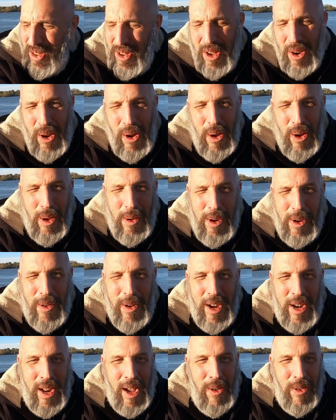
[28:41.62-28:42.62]
you know, I mean,
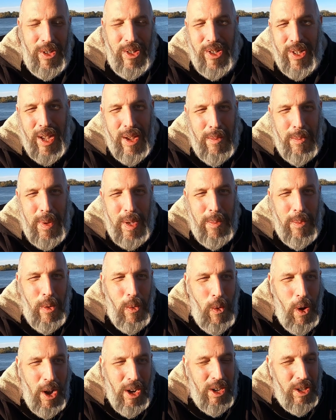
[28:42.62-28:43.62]
right now we just got people
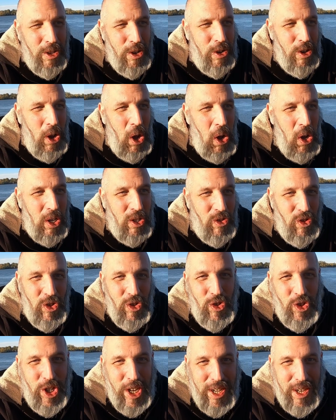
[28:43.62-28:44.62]
walking their dogs
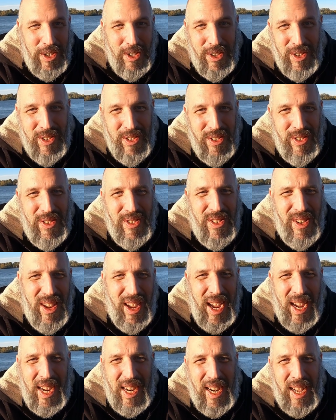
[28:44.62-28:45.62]
and shit and
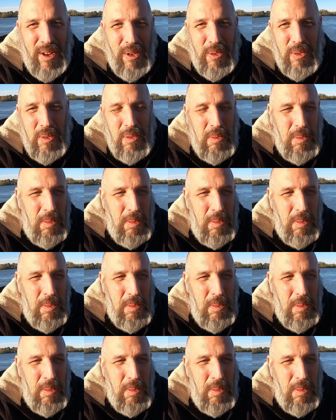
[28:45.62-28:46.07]
hanging out.